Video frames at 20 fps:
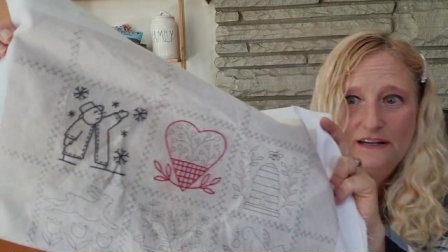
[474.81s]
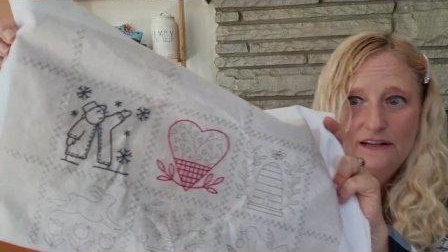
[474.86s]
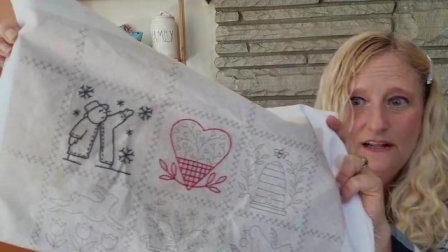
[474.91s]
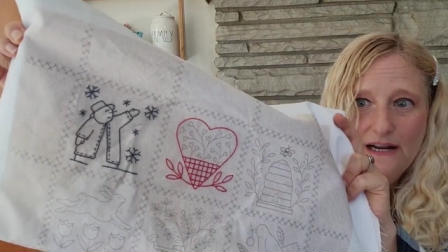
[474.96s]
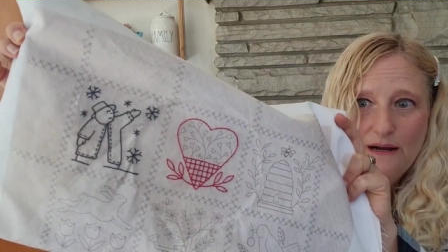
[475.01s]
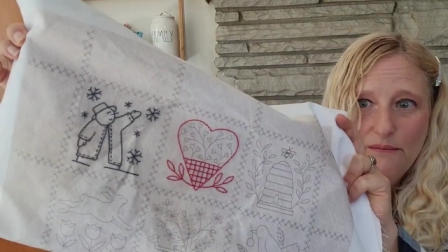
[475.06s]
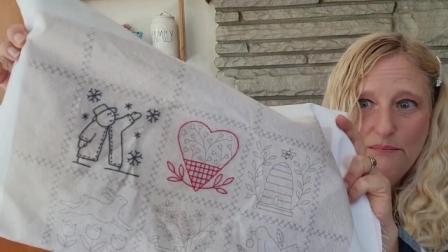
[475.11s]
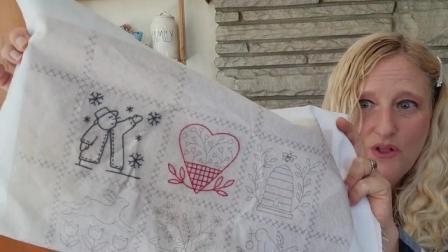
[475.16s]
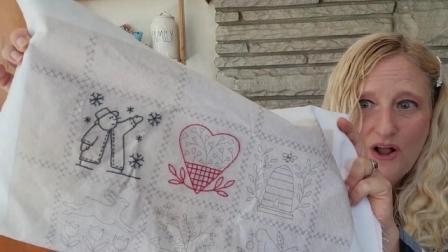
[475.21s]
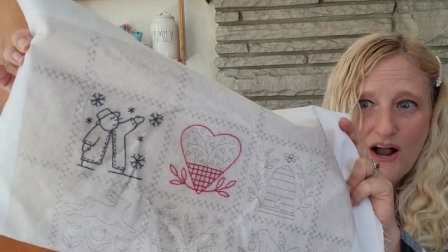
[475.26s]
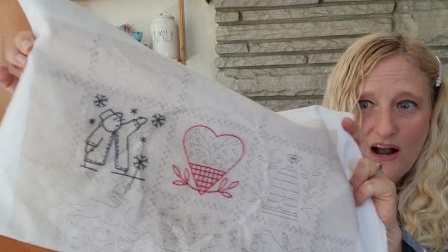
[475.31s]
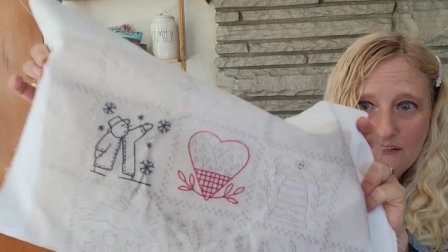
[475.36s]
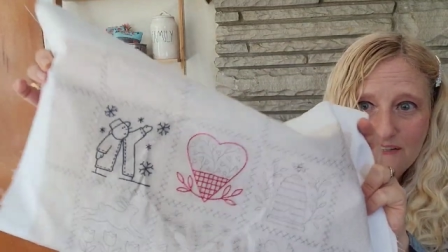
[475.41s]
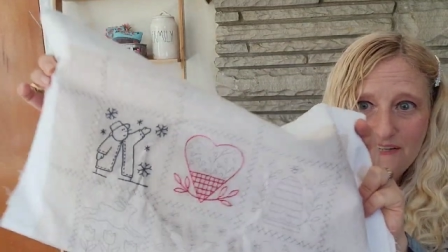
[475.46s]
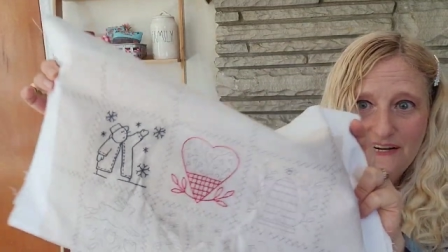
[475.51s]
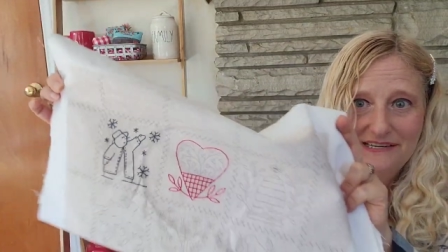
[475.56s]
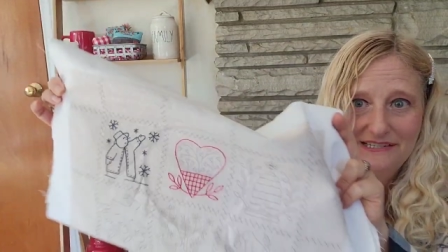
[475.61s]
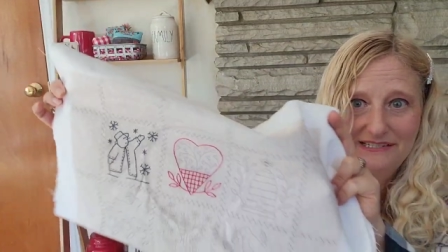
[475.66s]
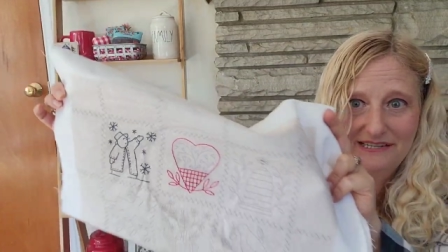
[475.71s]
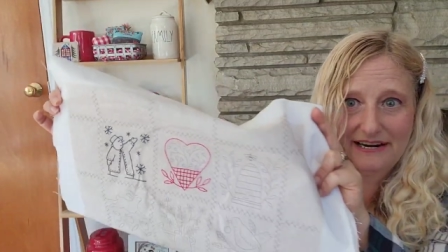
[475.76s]
like a block
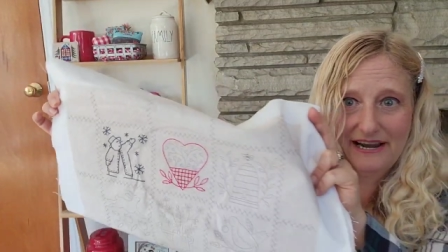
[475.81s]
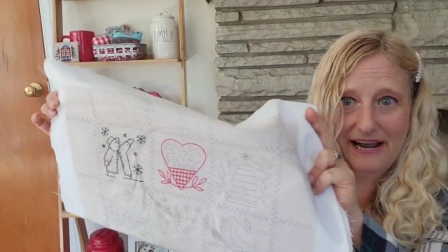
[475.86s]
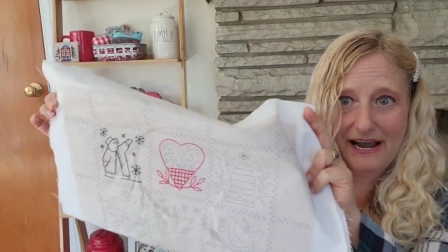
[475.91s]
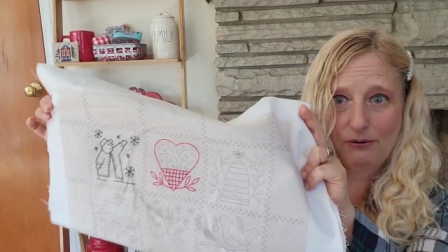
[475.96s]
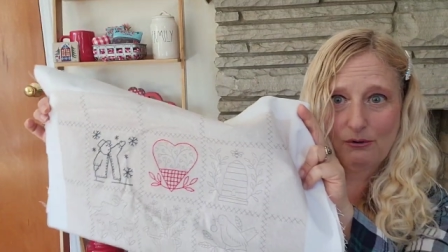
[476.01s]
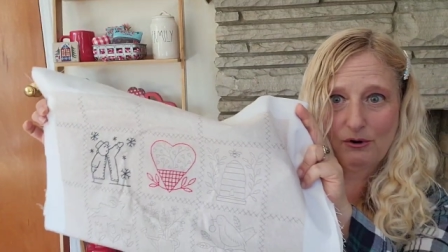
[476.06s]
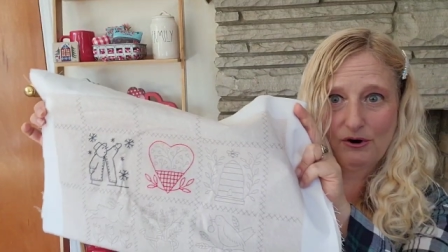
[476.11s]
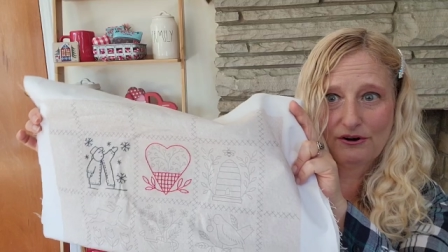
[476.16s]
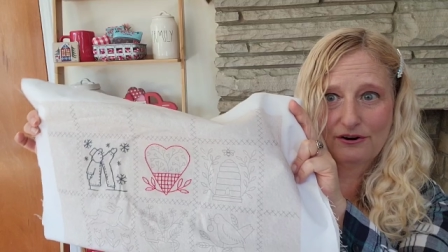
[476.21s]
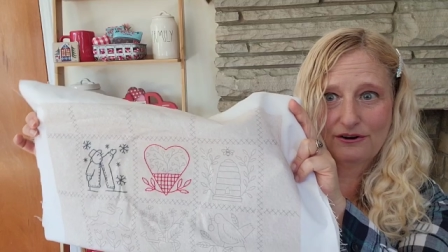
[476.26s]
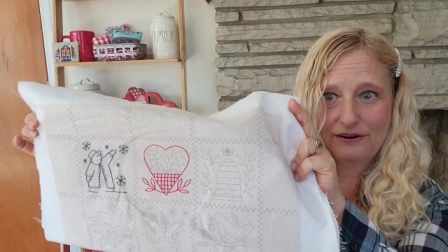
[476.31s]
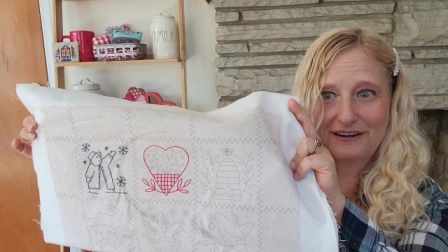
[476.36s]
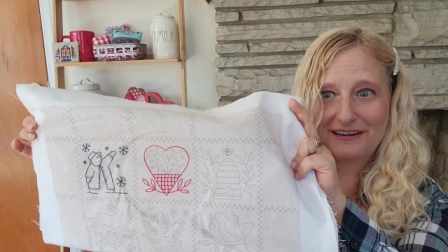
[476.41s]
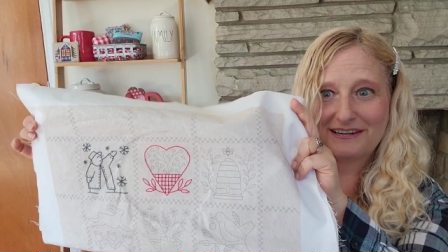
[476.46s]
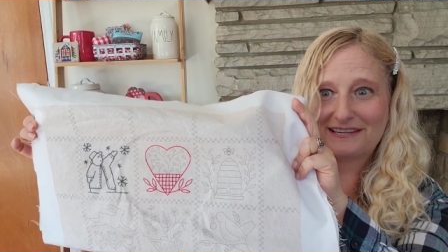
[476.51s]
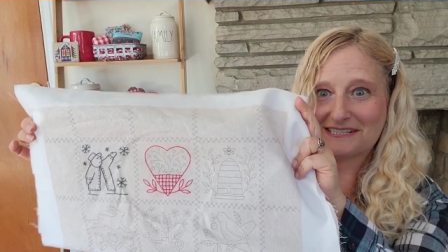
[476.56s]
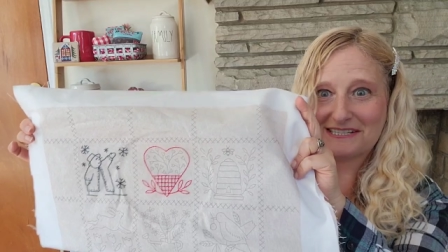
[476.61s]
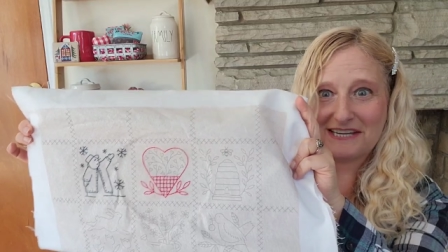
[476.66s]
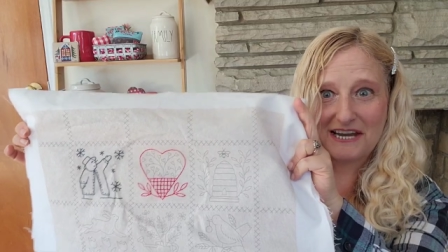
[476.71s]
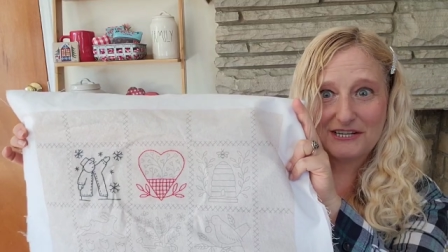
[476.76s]
takes an hour.
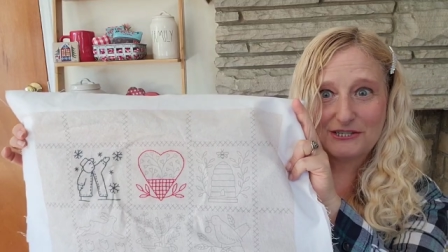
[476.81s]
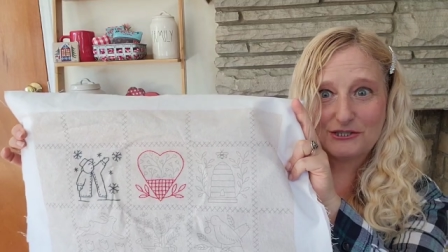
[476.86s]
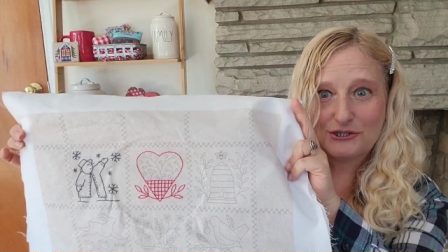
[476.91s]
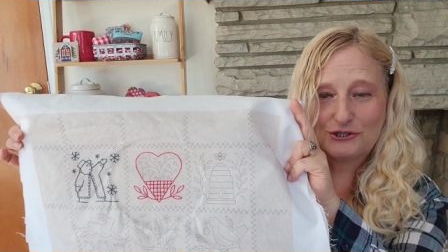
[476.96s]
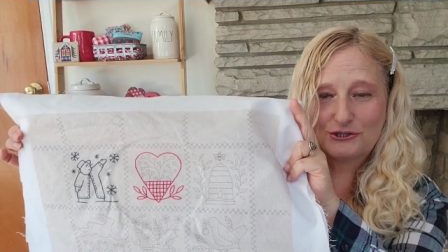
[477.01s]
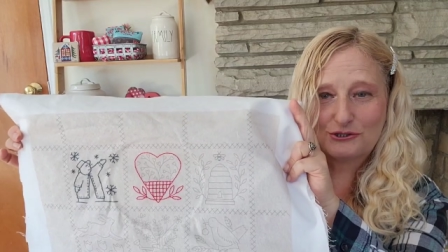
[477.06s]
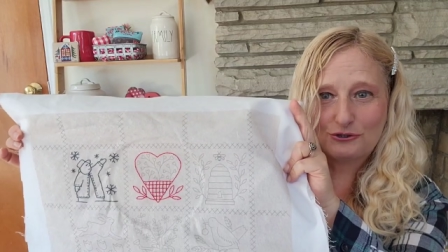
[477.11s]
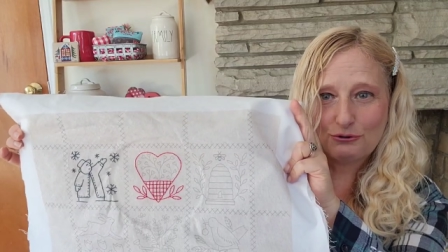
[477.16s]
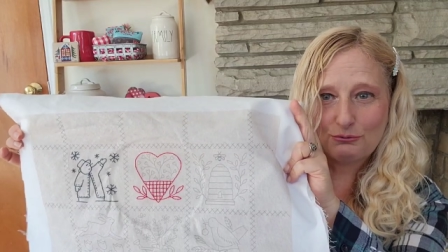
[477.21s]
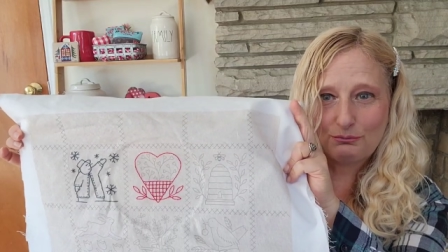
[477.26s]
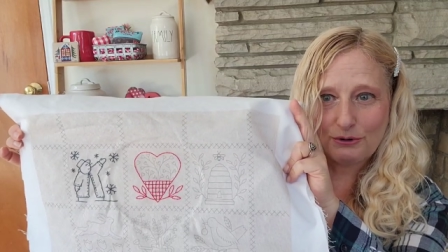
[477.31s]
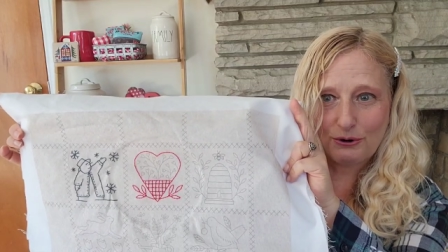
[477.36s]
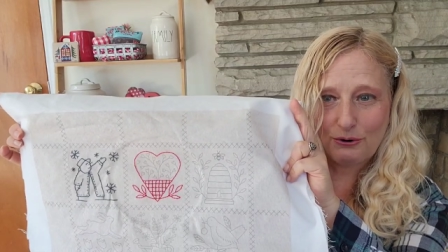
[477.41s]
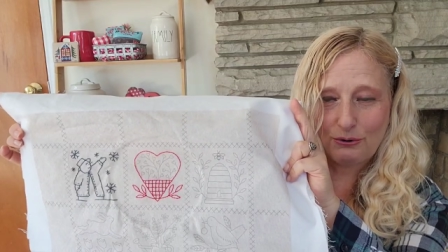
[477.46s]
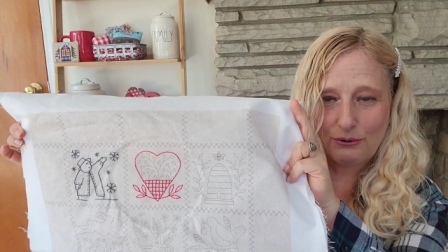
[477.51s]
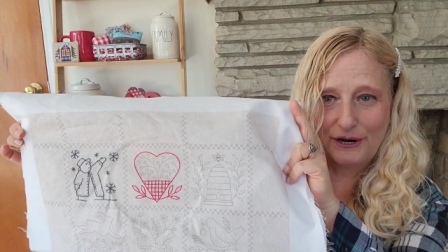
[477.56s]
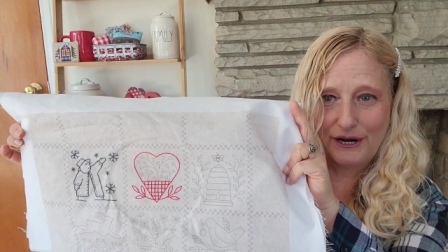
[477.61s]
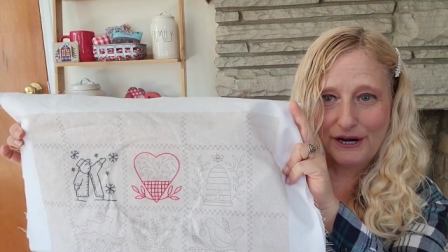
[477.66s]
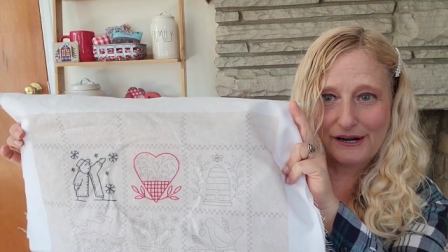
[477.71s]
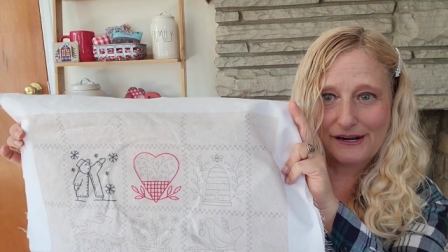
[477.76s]
It's super
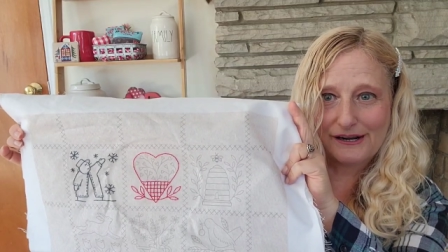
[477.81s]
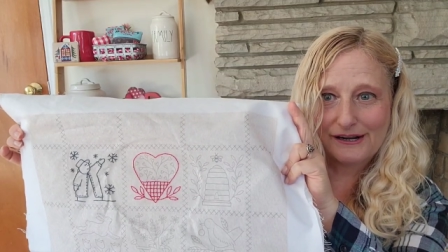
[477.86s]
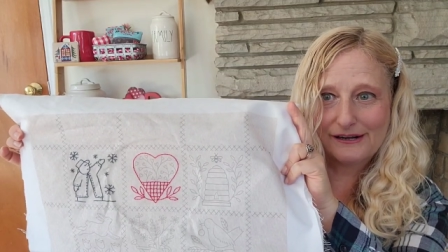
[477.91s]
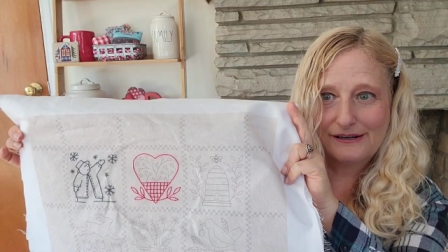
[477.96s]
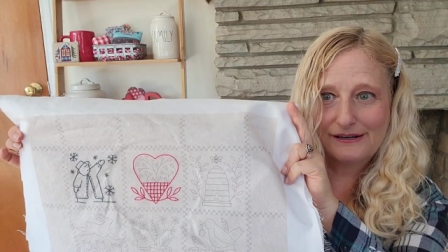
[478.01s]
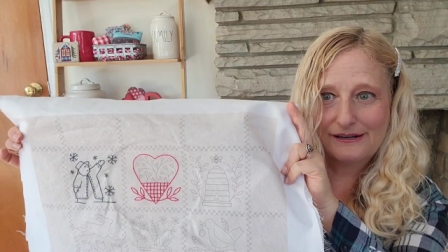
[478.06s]
quick.